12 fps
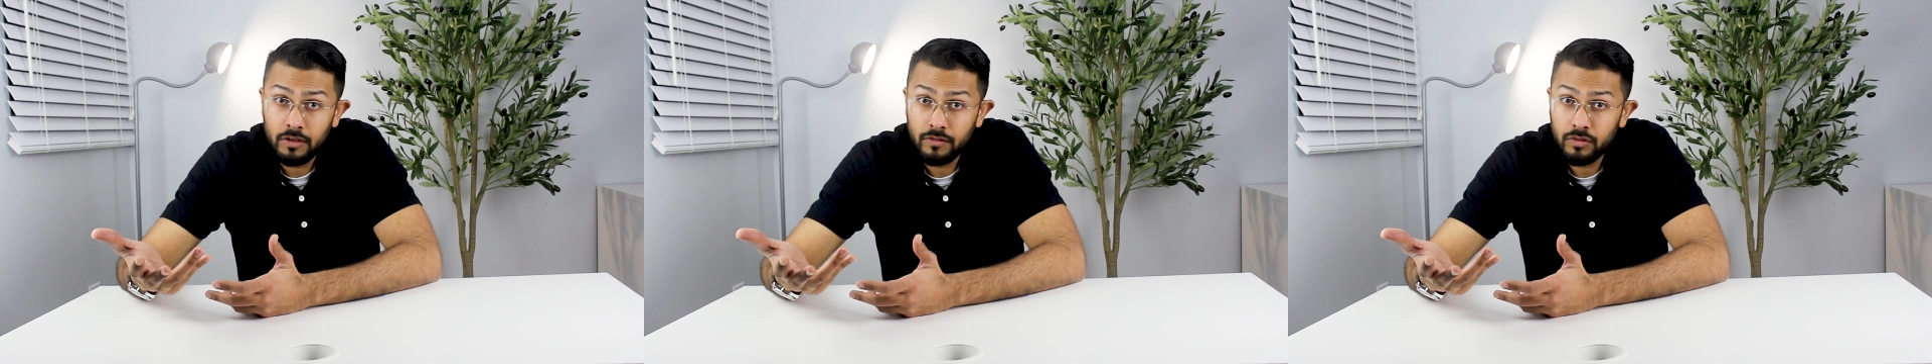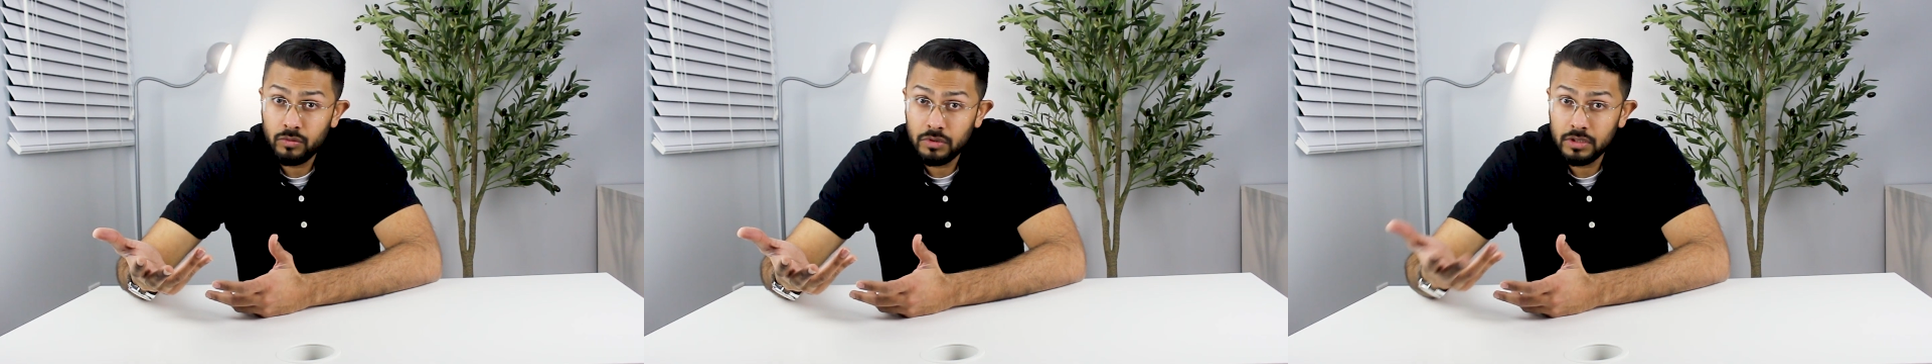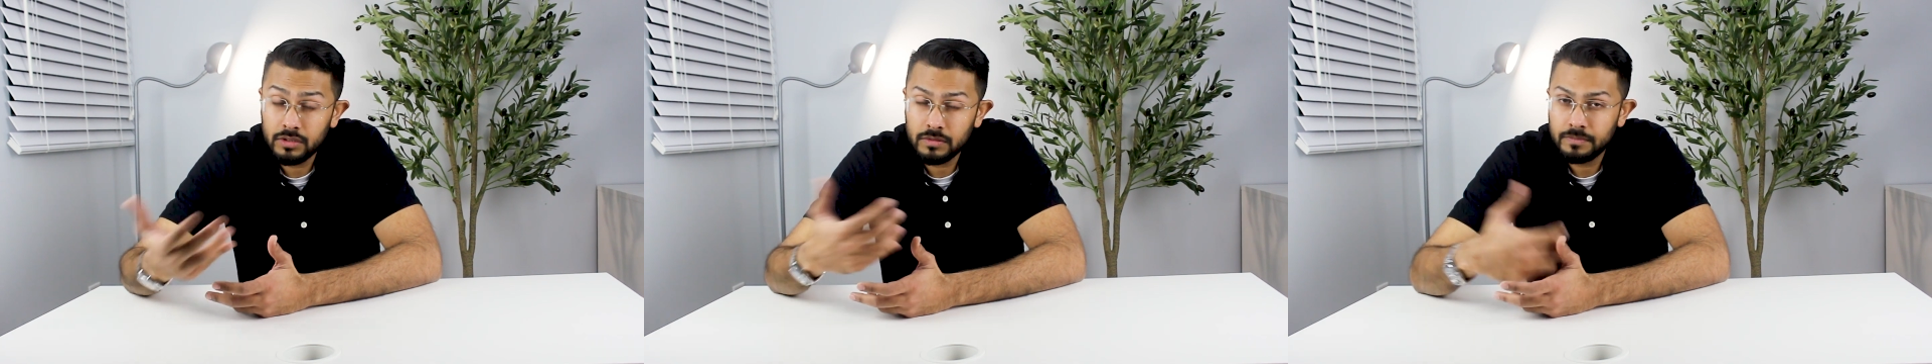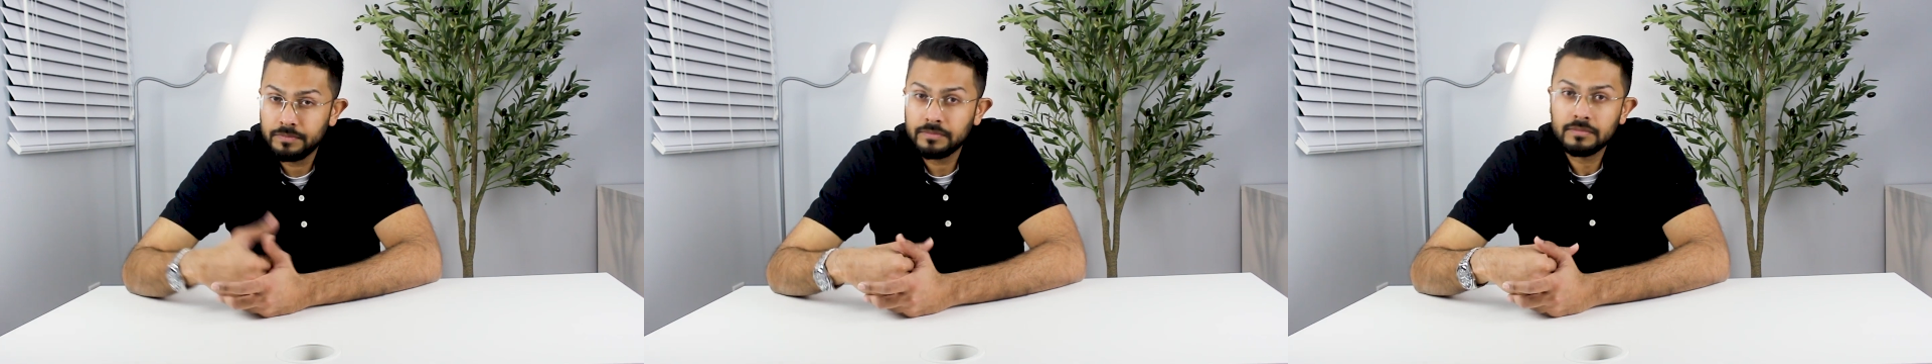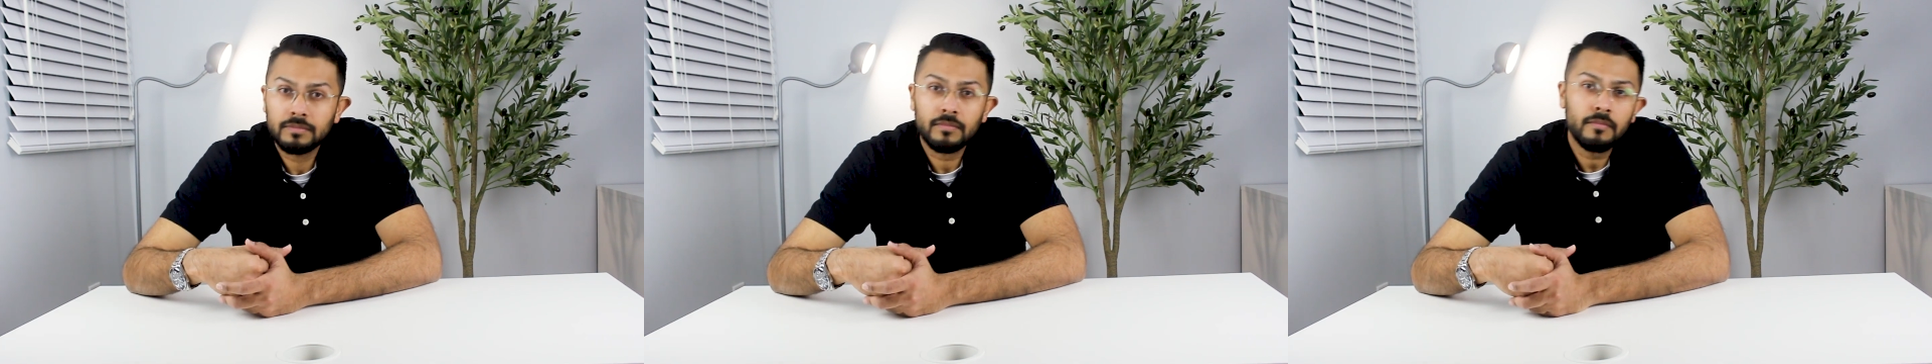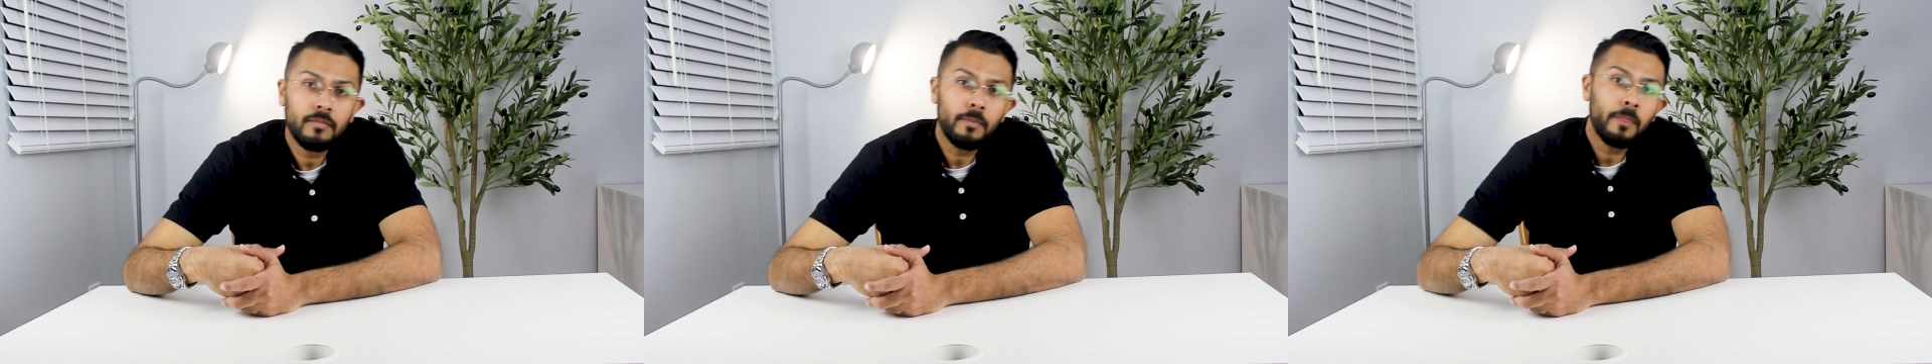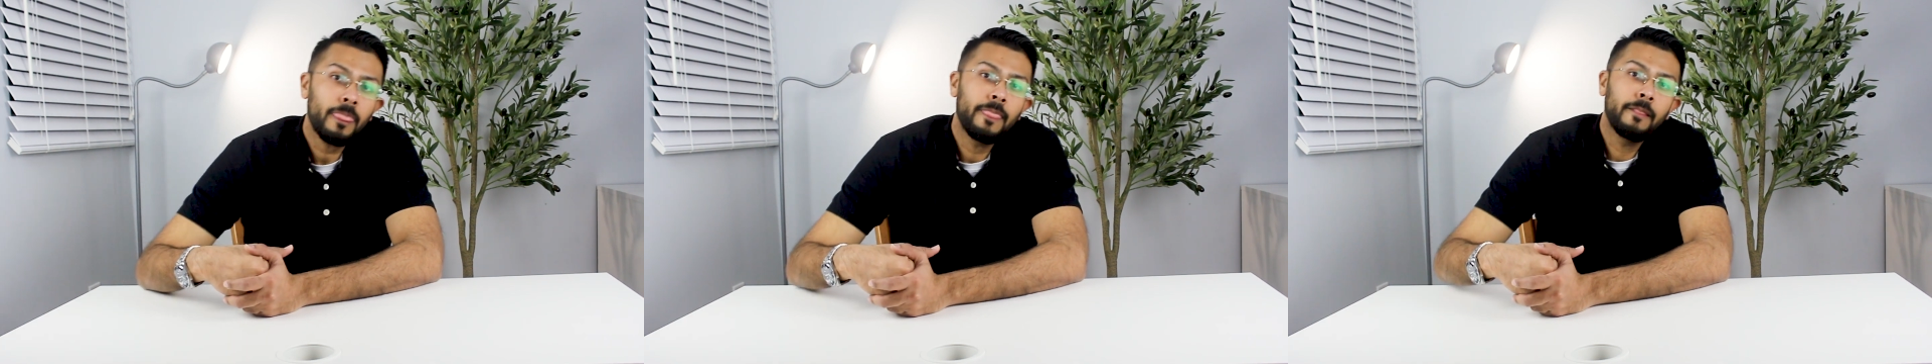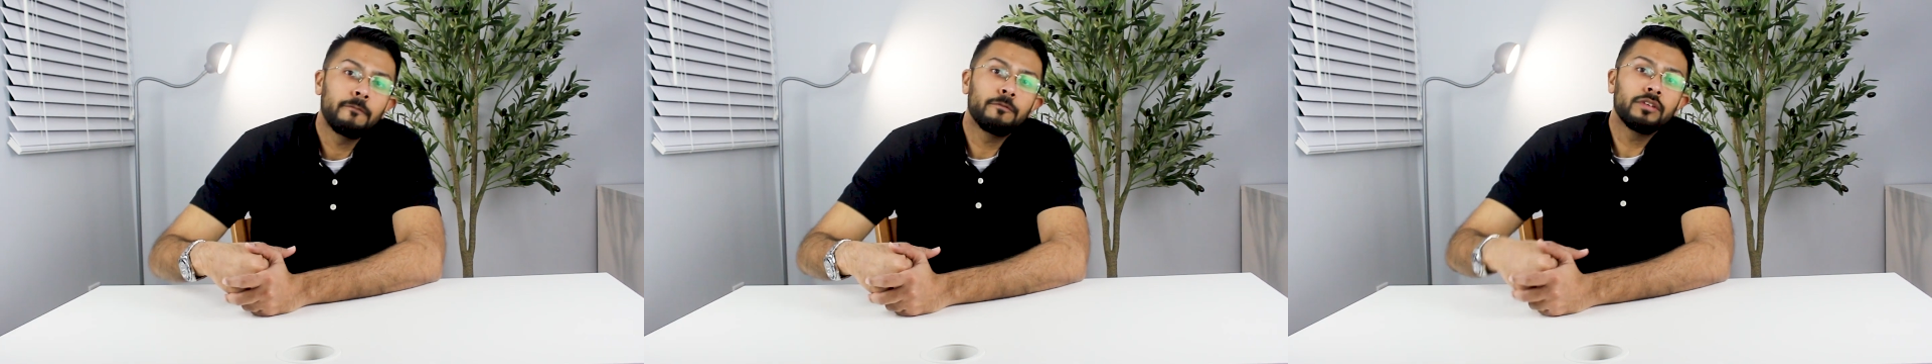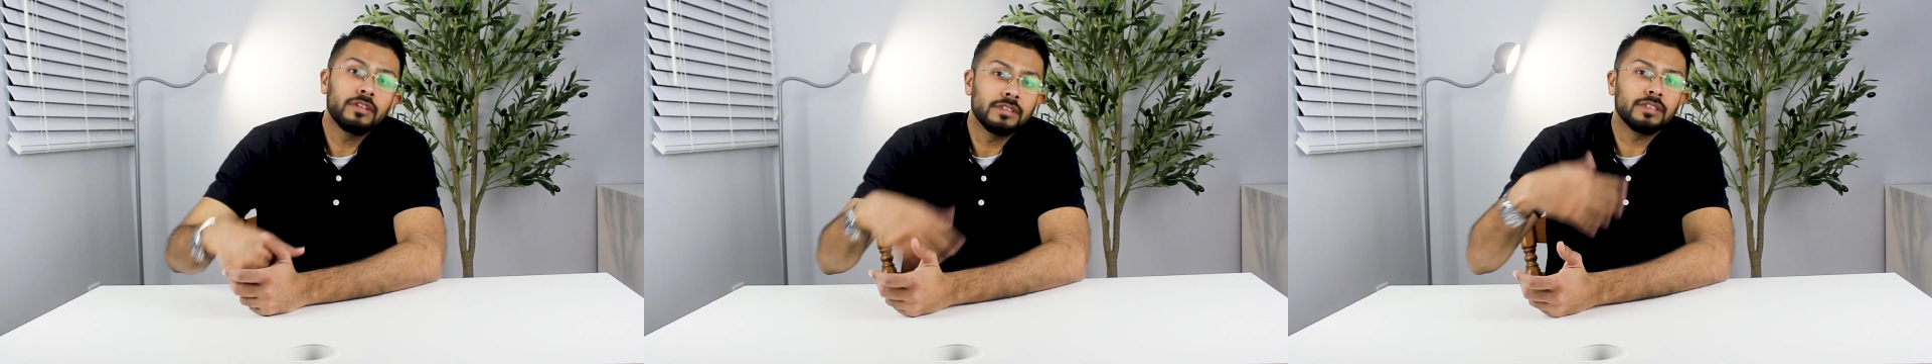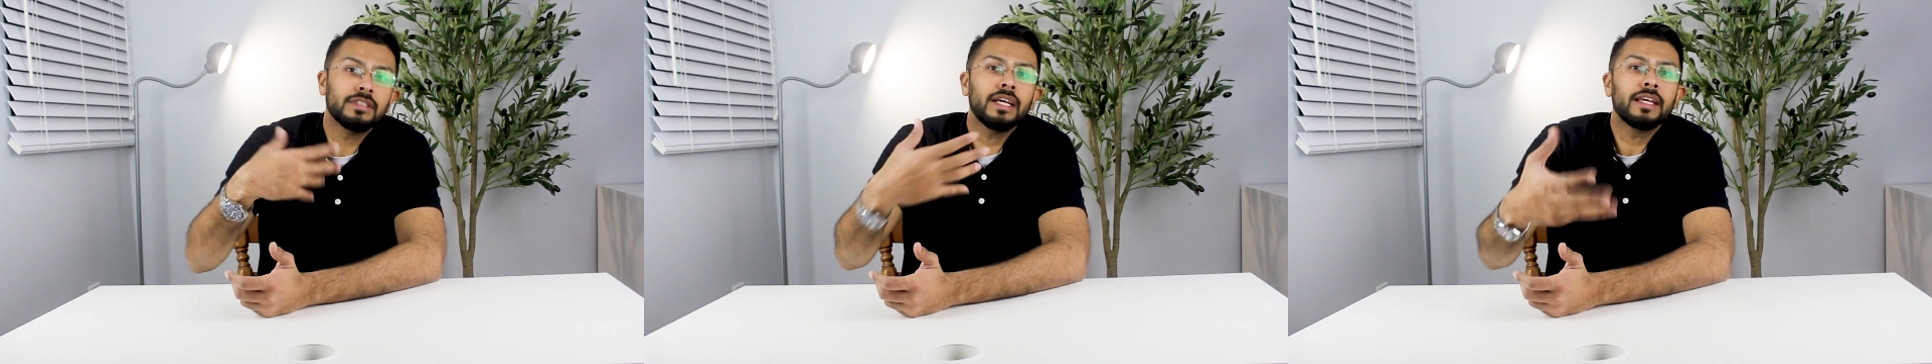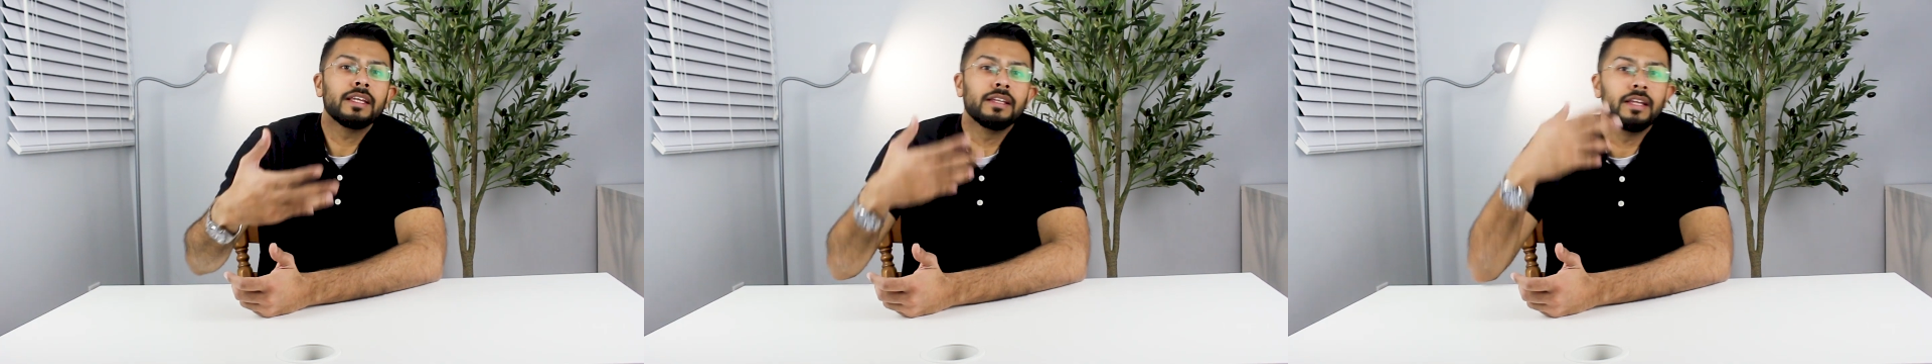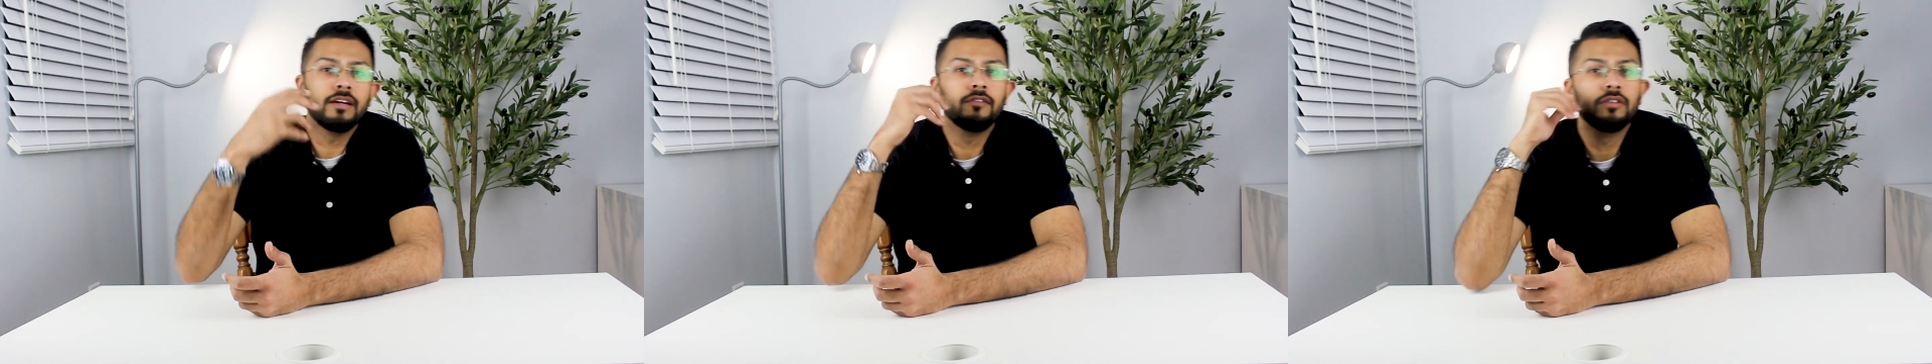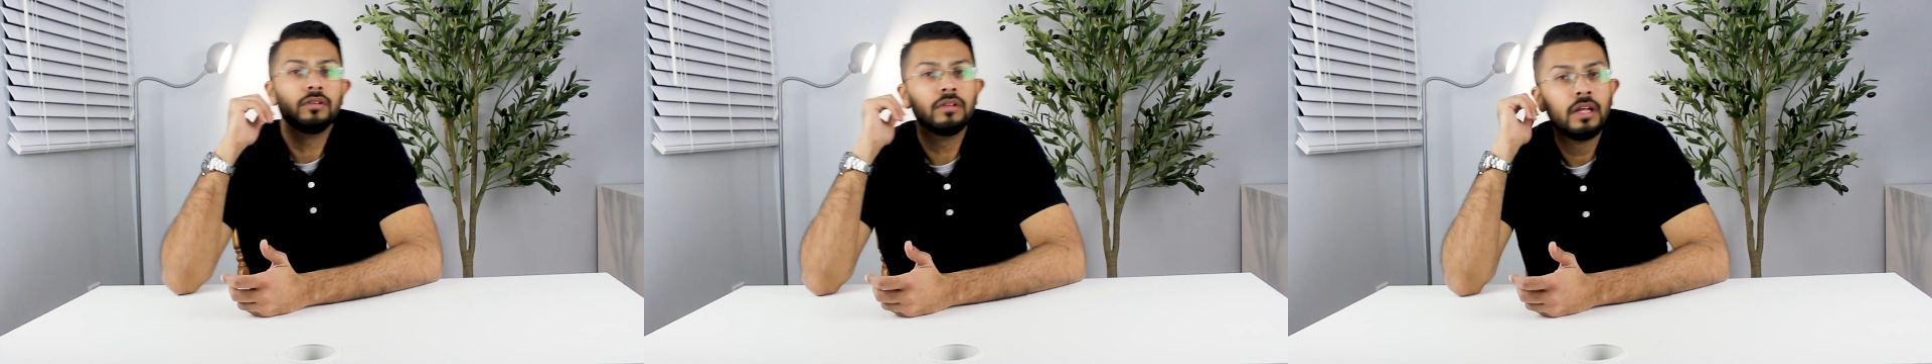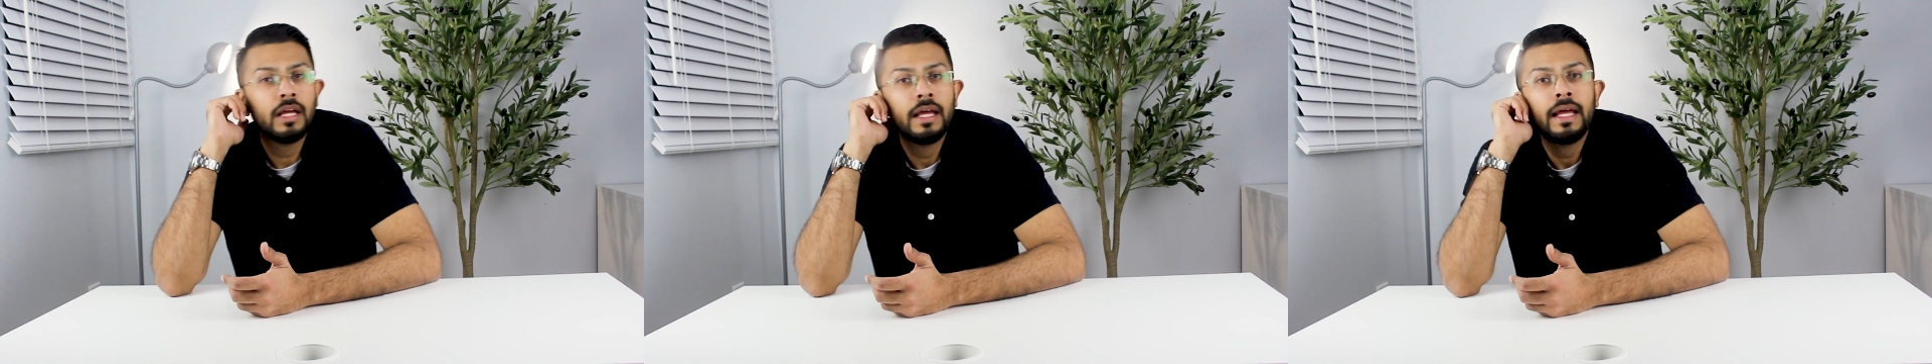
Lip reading: of course. For the second level,